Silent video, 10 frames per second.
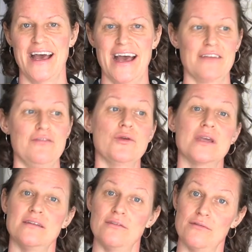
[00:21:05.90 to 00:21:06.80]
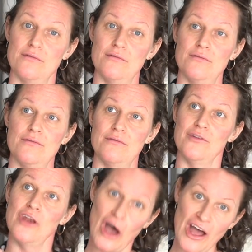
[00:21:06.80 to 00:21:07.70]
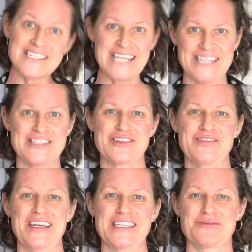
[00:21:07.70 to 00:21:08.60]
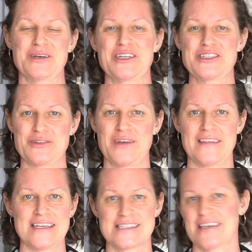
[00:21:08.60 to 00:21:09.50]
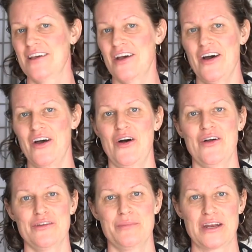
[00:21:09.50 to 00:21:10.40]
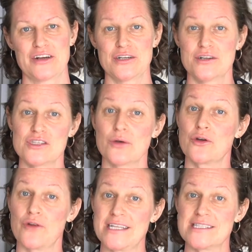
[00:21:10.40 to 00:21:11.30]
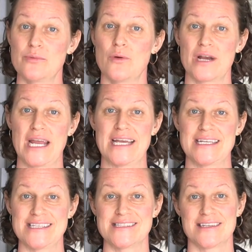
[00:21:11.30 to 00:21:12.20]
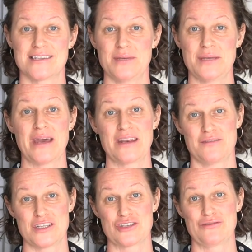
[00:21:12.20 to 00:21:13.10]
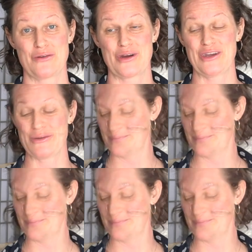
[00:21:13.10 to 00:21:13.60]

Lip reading: If you can not tense your face while you're doing this, all the better. So a great support hand is going to be beneficial for you.